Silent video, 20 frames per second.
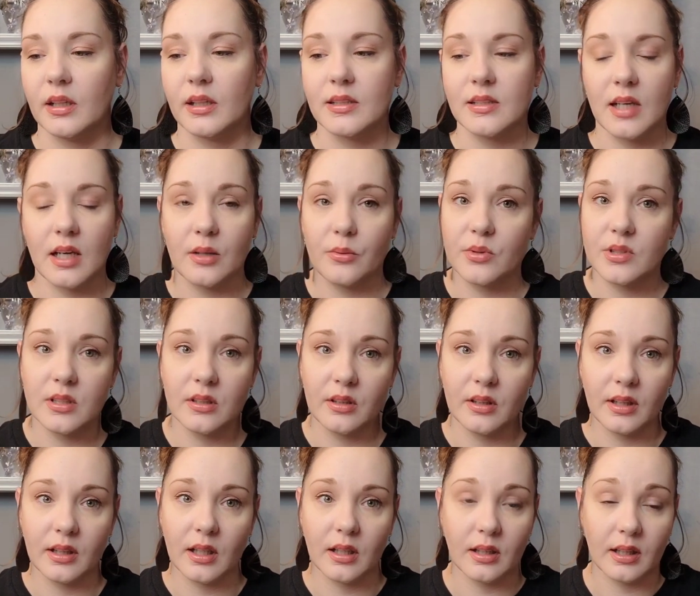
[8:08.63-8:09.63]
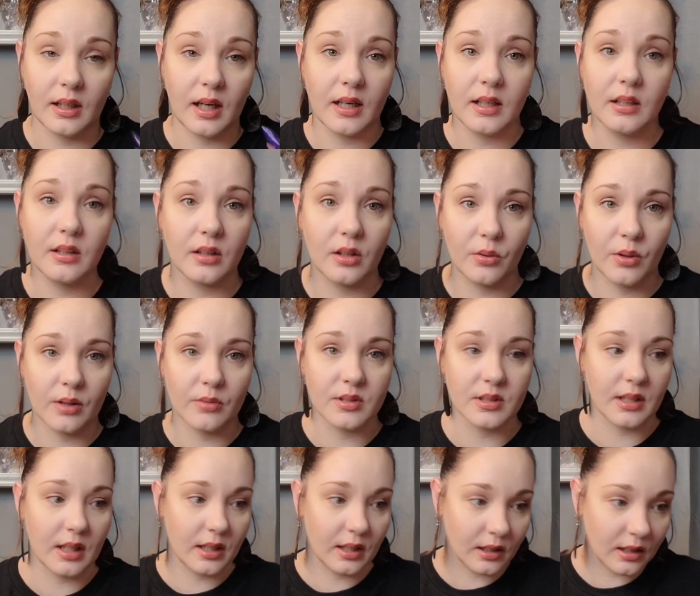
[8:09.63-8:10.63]
because I wasn't gonna get, like, I didn't know I
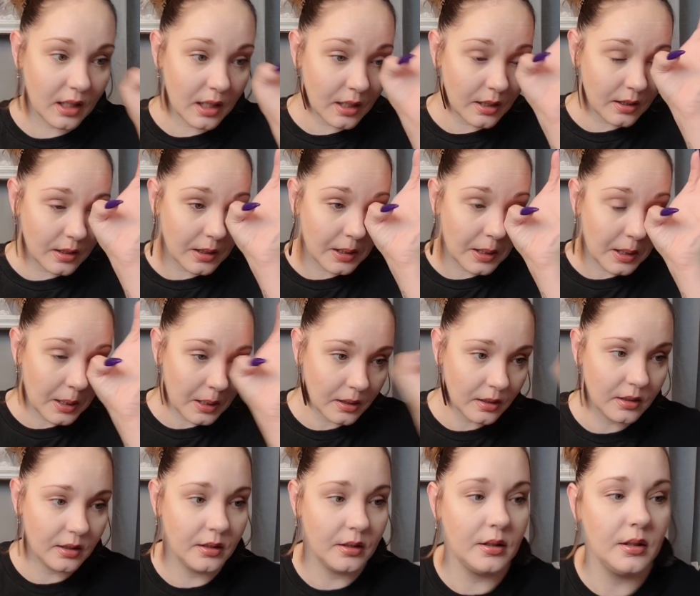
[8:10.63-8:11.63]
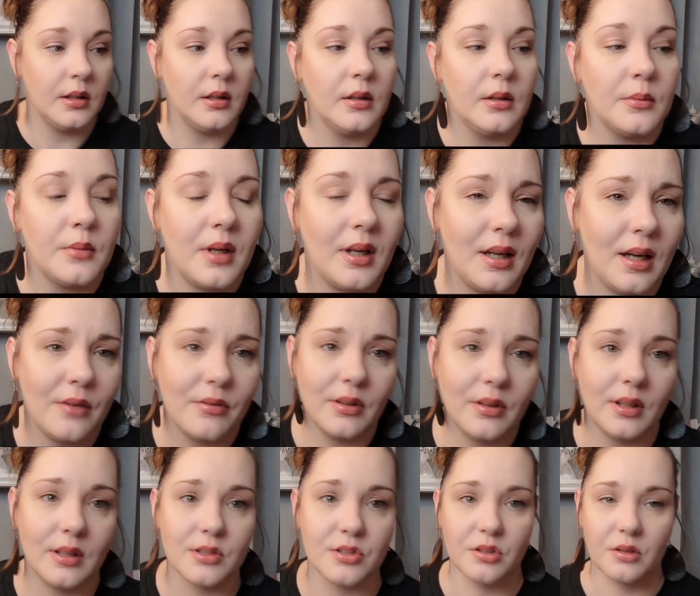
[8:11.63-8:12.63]
was getting that. I have
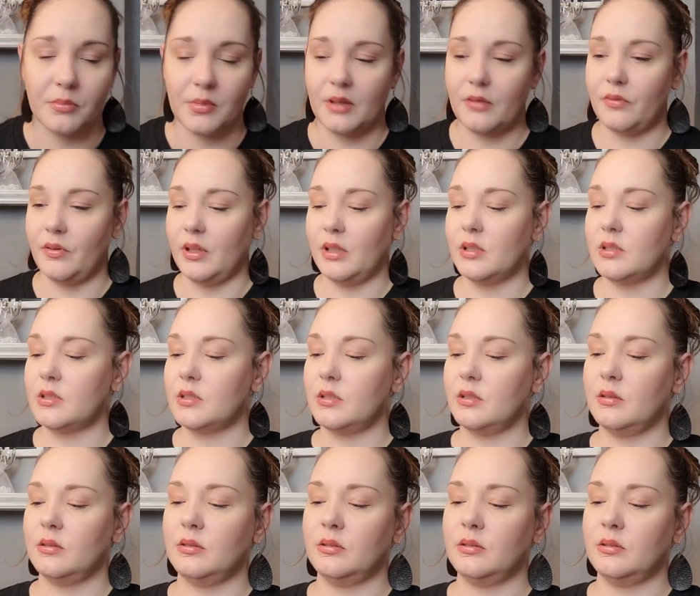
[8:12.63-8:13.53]
an itch on my face.